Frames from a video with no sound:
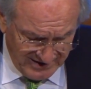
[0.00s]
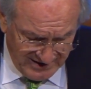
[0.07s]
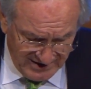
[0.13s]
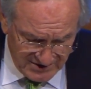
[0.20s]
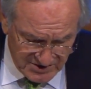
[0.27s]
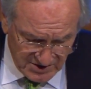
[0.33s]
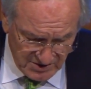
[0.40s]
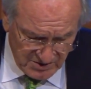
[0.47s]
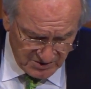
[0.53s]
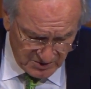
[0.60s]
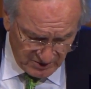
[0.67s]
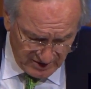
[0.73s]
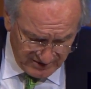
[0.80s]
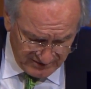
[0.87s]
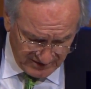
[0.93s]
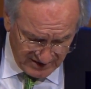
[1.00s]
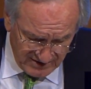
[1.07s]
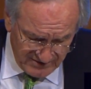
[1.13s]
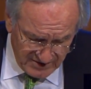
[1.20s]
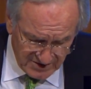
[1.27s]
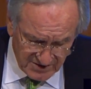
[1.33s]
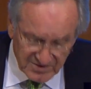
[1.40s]
And so
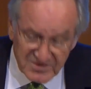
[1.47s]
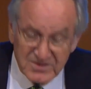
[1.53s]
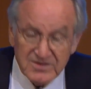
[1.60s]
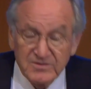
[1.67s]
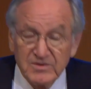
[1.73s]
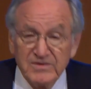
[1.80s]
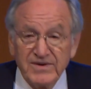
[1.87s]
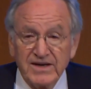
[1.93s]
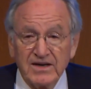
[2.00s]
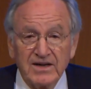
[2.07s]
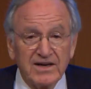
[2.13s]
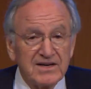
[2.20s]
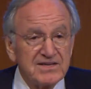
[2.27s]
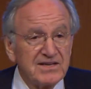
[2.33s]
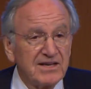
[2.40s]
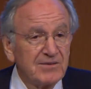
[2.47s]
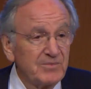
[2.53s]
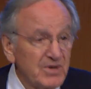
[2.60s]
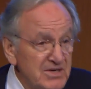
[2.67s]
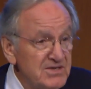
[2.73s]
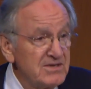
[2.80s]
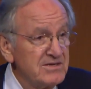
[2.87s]
25 years, we've had a lot of
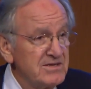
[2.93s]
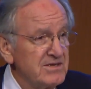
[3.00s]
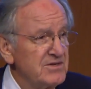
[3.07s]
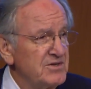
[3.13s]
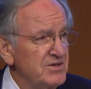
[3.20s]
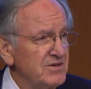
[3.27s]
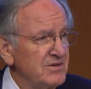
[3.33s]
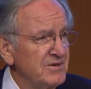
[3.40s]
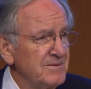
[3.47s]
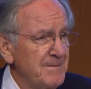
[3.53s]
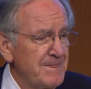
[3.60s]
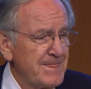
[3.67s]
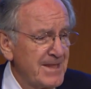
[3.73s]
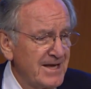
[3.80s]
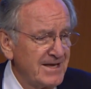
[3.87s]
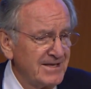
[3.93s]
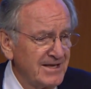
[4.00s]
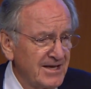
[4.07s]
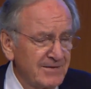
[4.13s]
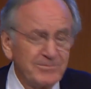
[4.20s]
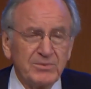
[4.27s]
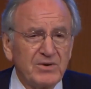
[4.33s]
celebrations this year, a
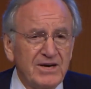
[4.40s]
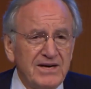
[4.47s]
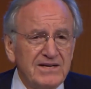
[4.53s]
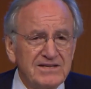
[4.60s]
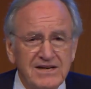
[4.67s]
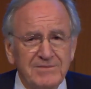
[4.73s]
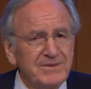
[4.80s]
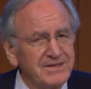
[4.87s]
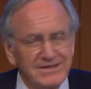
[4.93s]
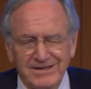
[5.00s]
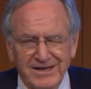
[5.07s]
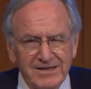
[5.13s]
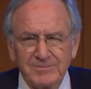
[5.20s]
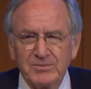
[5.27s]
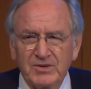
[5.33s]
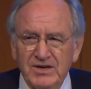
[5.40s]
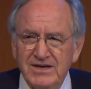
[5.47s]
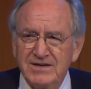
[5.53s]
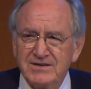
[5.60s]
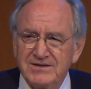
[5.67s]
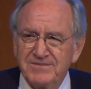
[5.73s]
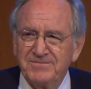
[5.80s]
lot of parades. I've been in a lot of
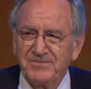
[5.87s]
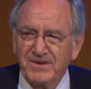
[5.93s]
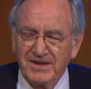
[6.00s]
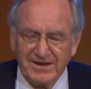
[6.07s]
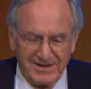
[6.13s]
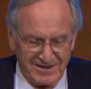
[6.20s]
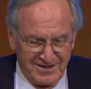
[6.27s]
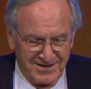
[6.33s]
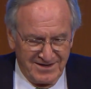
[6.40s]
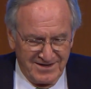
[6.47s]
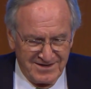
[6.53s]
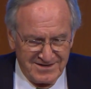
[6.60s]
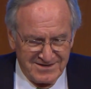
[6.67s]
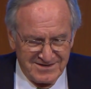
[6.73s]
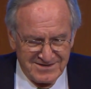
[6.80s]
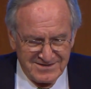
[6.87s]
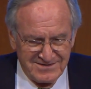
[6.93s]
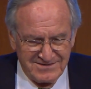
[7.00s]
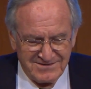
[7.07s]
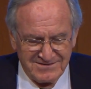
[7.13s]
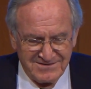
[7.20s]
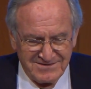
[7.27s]
parades, a
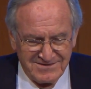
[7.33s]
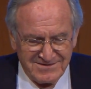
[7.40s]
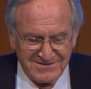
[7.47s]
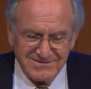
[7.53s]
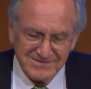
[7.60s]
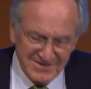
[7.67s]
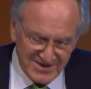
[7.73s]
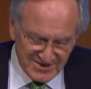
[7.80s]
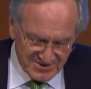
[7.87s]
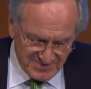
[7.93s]
lot of